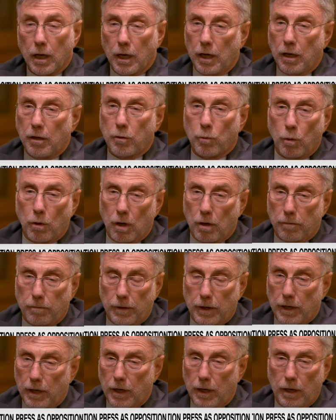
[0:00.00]
it's
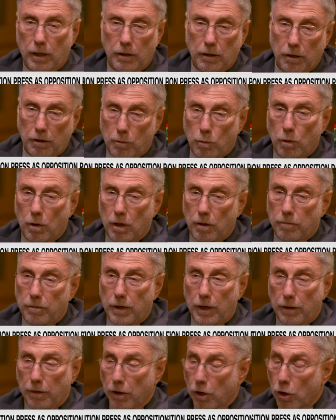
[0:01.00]
disqualifying the